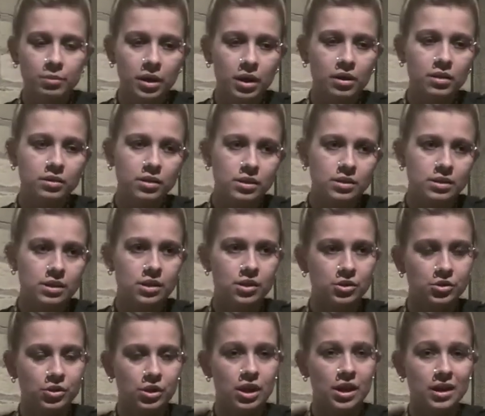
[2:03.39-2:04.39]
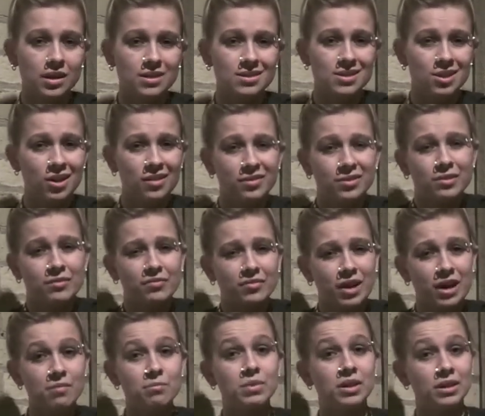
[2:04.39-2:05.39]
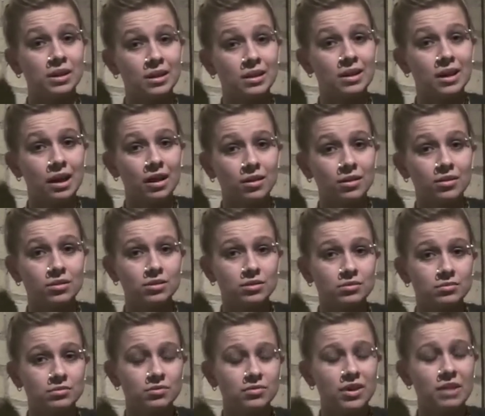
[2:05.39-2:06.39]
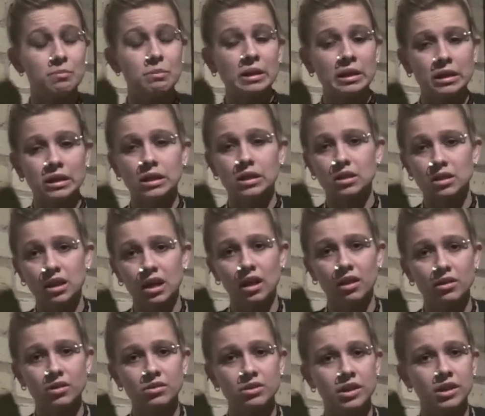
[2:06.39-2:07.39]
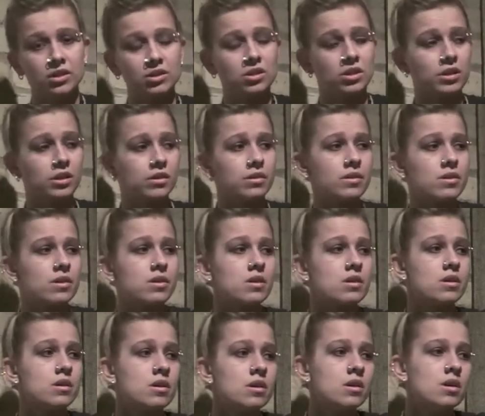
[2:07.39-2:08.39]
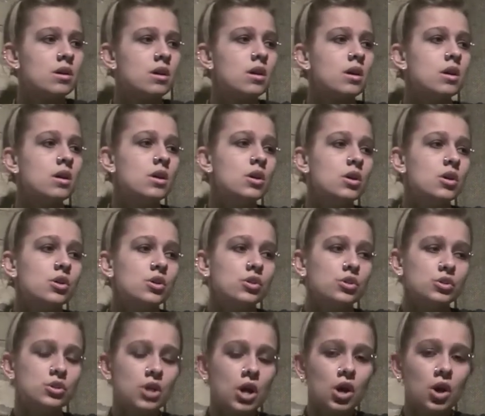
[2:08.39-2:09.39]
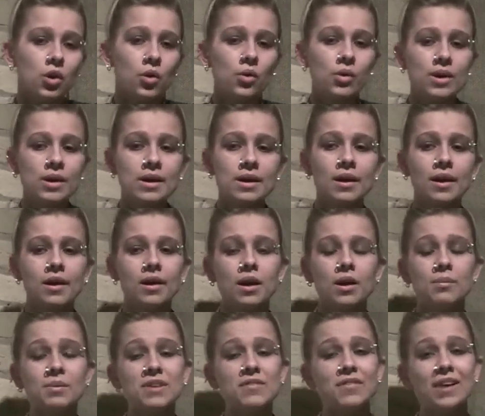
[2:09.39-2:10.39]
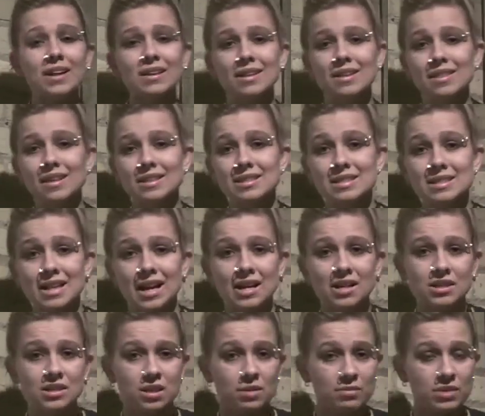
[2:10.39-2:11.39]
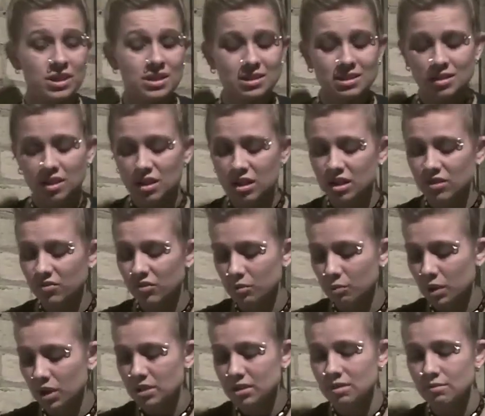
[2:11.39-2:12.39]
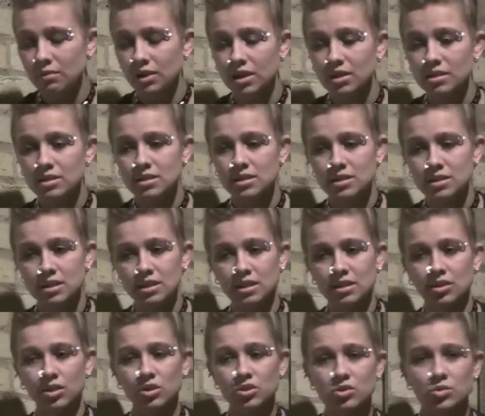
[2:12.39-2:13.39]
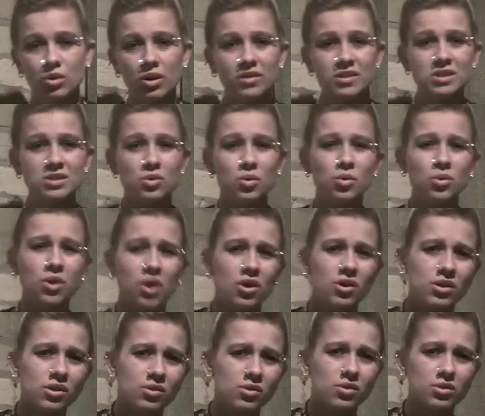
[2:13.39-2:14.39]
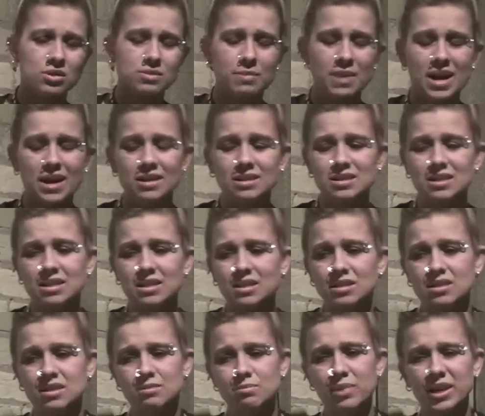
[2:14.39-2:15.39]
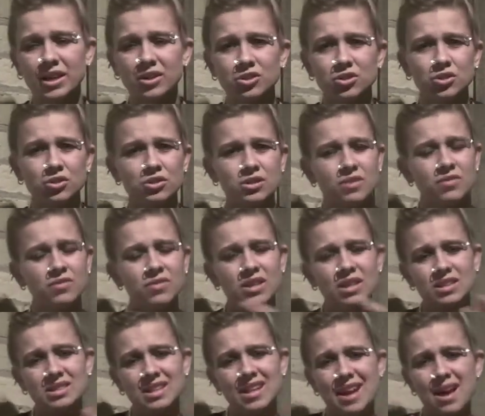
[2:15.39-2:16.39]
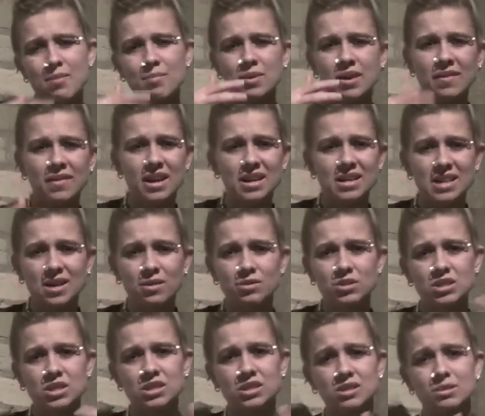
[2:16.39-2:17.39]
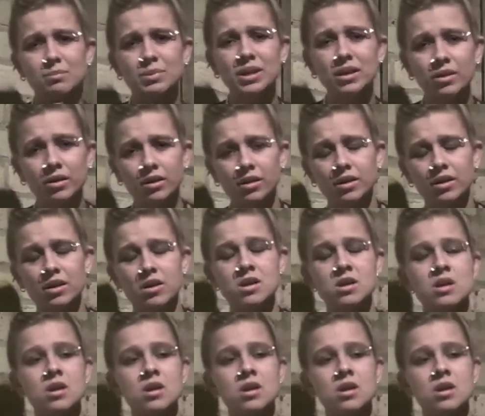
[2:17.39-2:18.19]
but he's going to try because he offered him $5 million, actually. So, he finally thinks he's onto something. He's studying for months and months and looks through all these old articles and magazines and pictures of things that happened on that day when she disappeared.